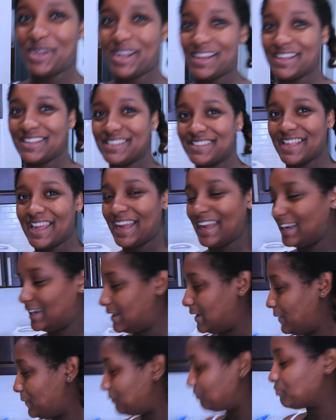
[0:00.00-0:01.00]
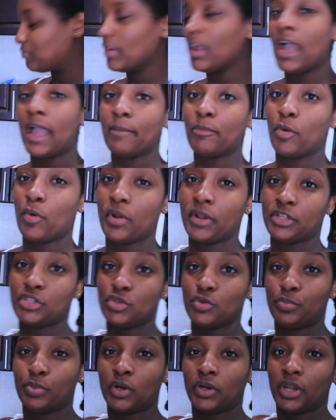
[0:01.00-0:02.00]
rice and I'm going
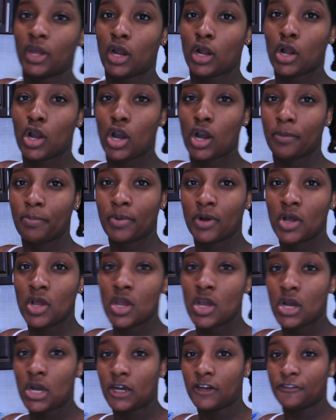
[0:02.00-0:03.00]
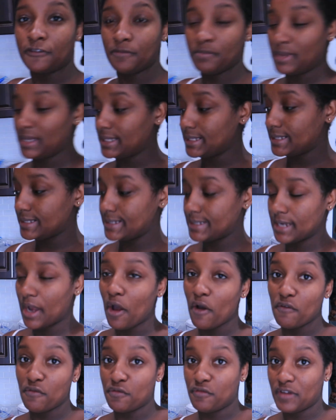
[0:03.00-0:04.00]
to put a cup of mixed
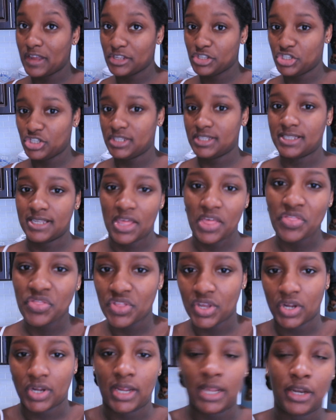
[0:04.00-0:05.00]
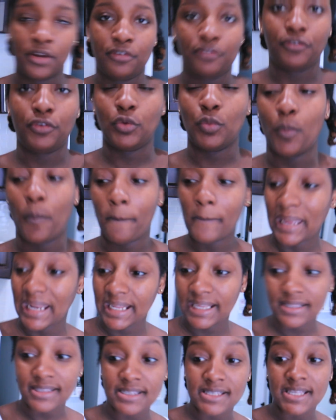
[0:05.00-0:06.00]
veggies in there in a few
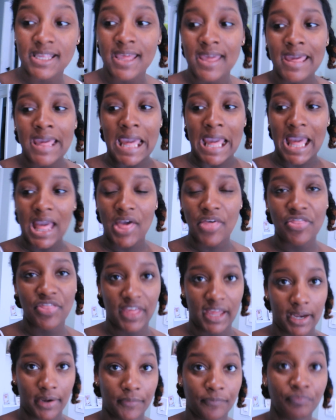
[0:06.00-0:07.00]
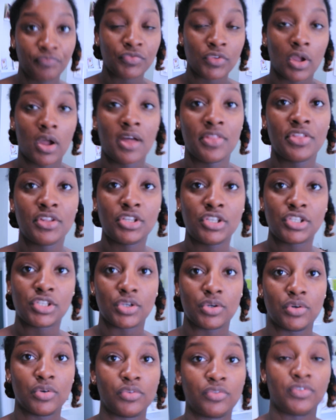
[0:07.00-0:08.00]
minutes. And then on the
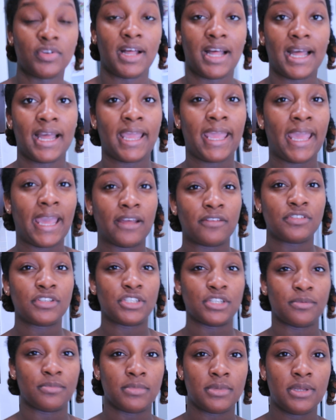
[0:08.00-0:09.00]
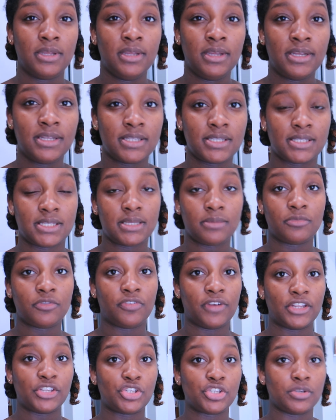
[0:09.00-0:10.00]
stove, I have some steamed
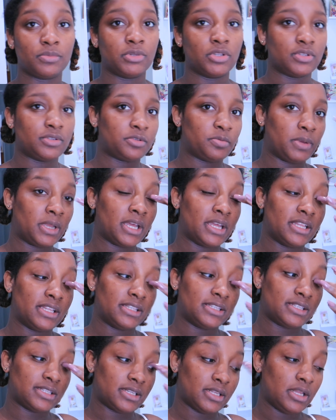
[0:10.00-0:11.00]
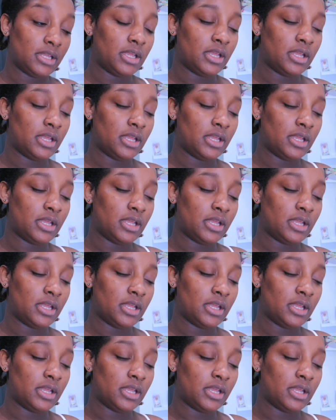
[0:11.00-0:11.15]
vegetables because